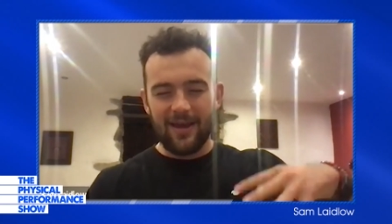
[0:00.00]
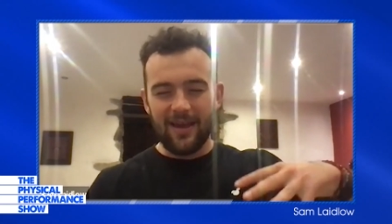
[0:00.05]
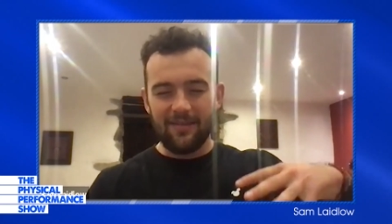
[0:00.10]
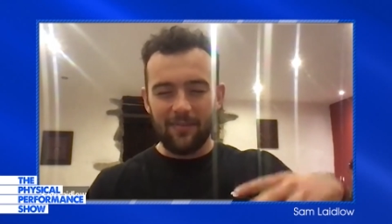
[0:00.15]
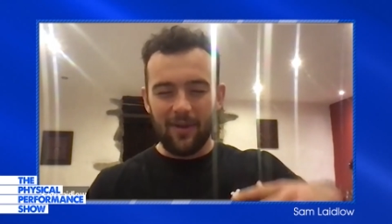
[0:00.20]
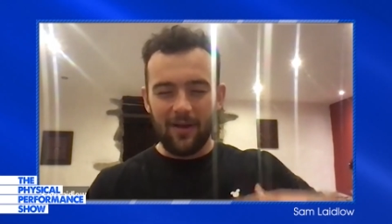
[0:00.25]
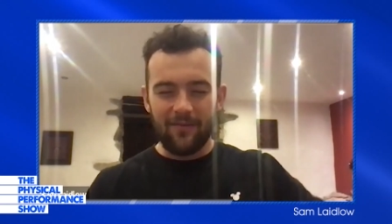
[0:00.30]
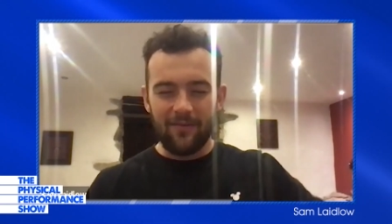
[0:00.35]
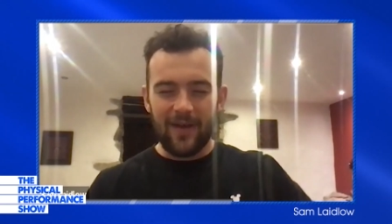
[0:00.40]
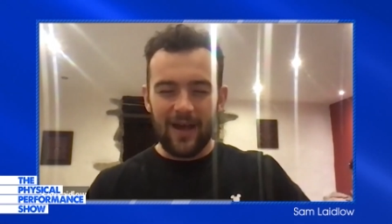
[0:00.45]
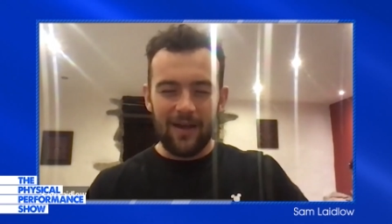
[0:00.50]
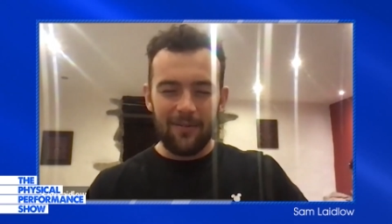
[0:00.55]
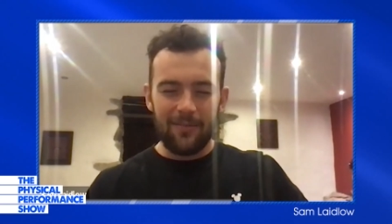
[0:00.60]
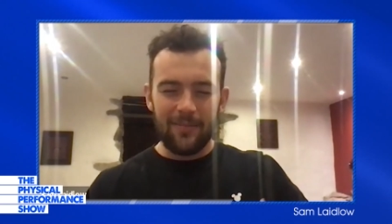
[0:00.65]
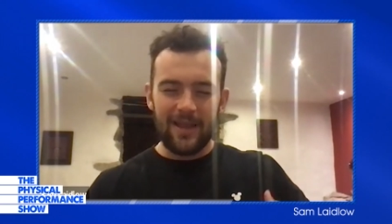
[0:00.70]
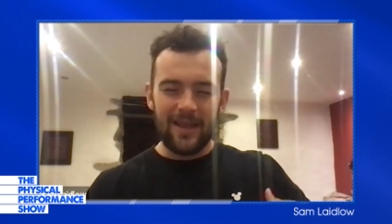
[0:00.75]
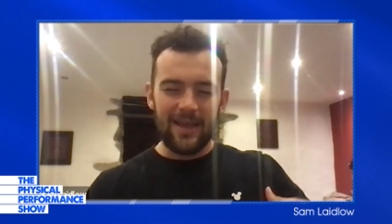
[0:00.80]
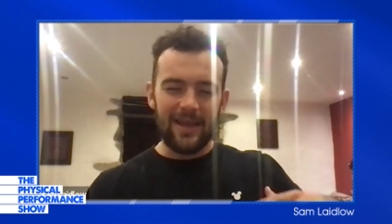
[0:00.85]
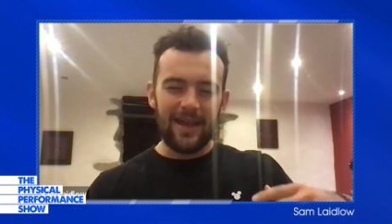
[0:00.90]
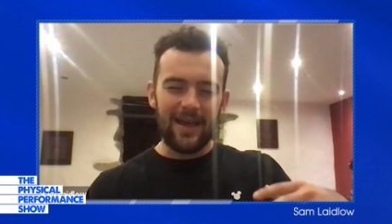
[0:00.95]
is my
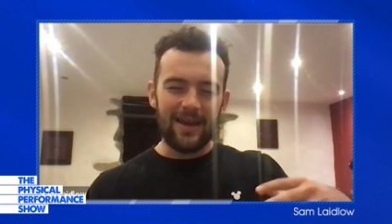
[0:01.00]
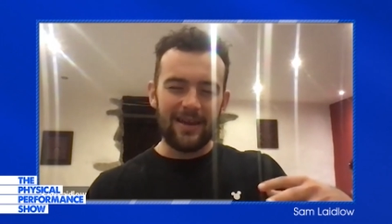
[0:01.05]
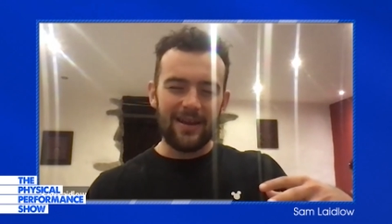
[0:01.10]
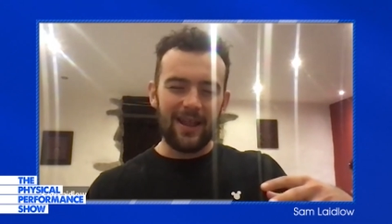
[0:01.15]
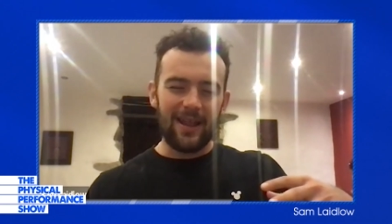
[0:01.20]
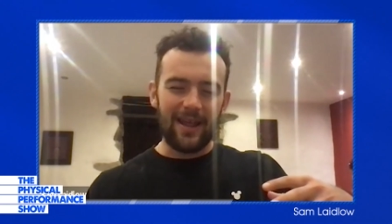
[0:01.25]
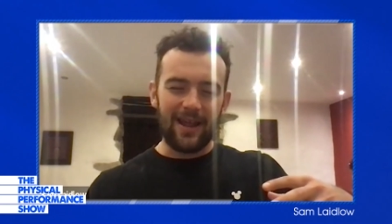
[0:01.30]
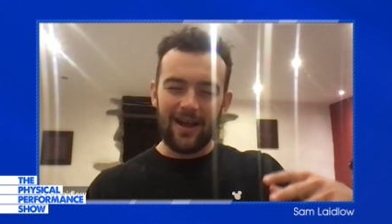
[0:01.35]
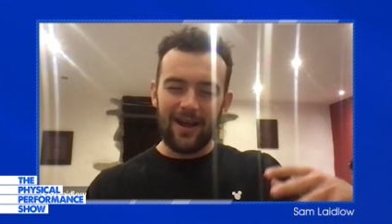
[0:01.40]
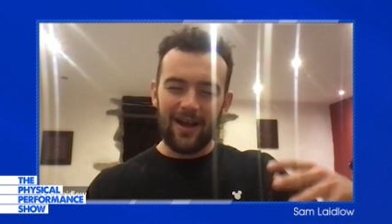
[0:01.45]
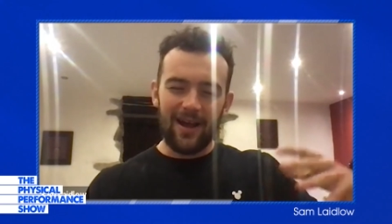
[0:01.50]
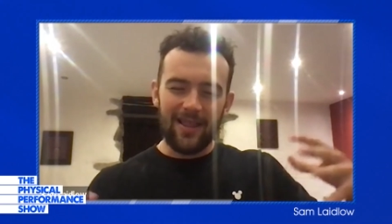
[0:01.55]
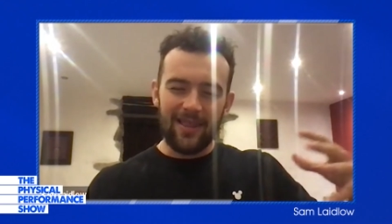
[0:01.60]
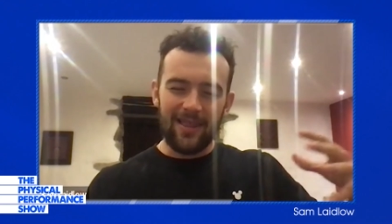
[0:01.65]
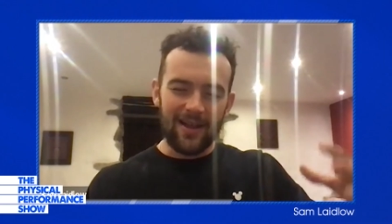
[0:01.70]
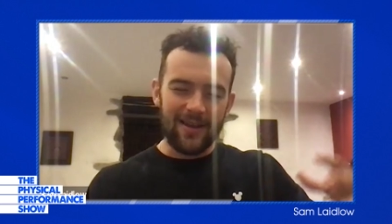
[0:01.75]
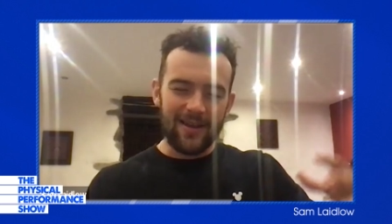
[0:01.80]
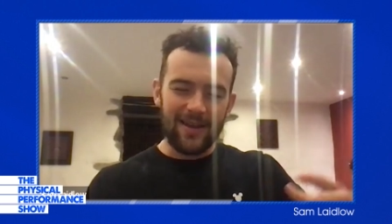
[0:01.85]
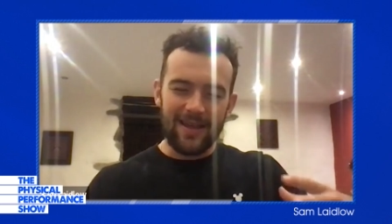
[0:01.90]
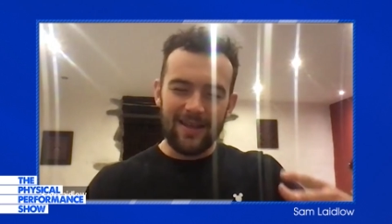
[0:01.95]
family, and like I
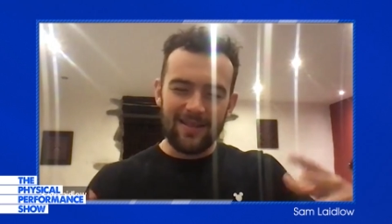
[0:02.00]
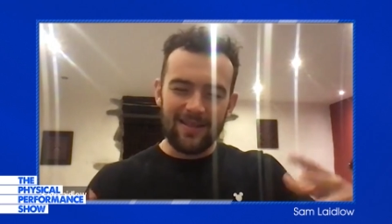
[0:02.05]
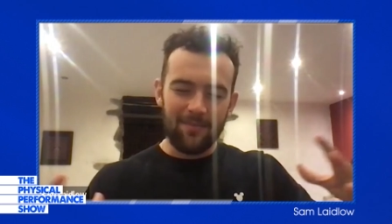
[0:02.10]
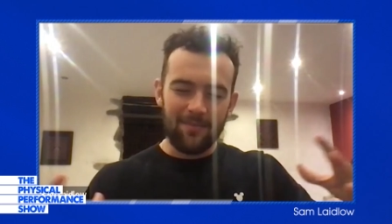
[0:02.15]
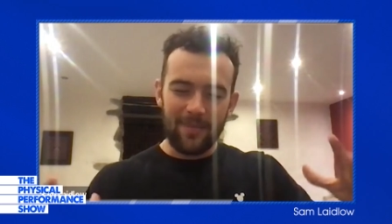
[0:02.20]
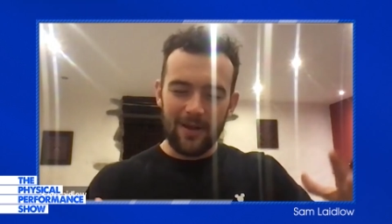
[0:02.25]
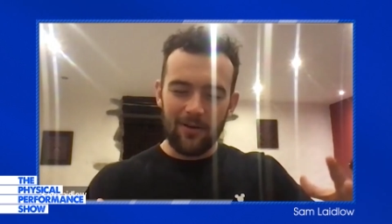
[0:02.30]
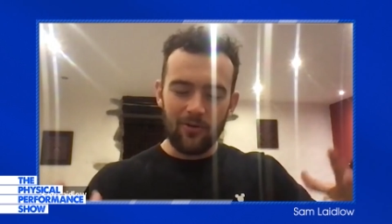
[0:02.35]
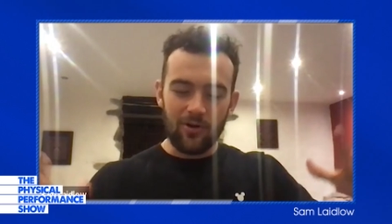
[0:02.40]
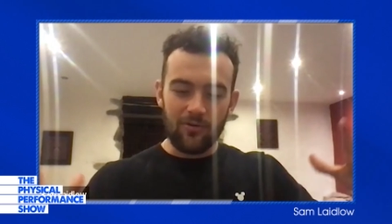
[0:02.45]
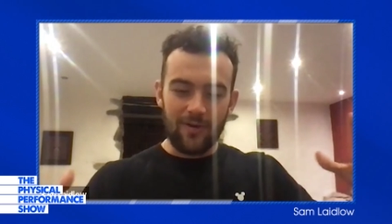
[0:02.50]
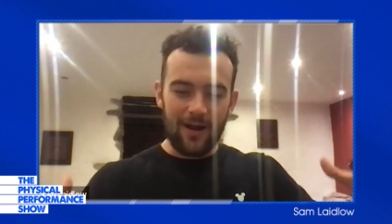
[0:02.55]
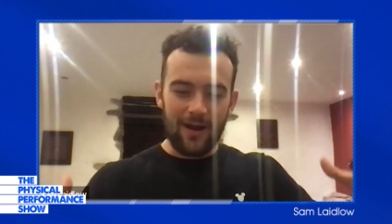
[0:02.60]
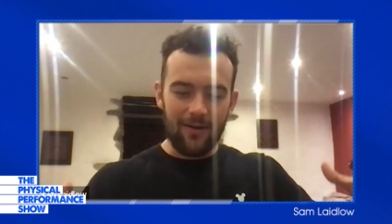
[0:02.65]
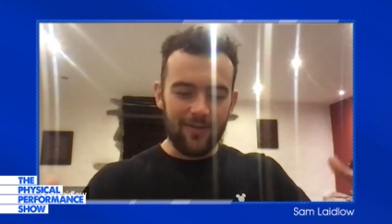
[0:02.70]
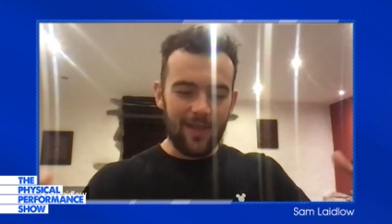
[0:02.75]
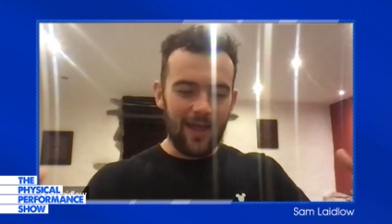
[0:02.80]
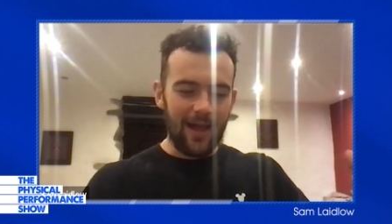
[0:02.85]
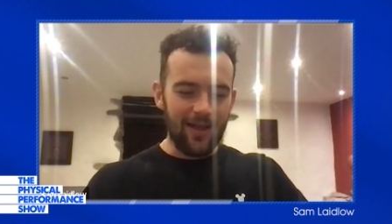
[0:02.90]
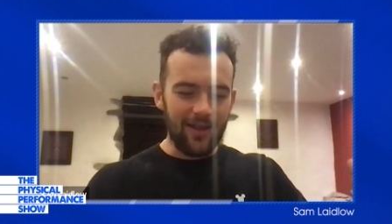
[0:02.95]
need to build
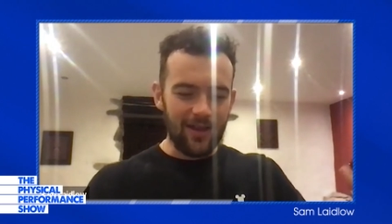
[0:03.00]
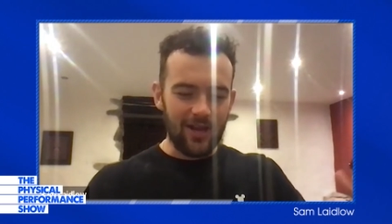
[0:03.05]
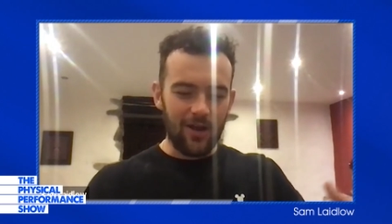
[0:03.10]
around that,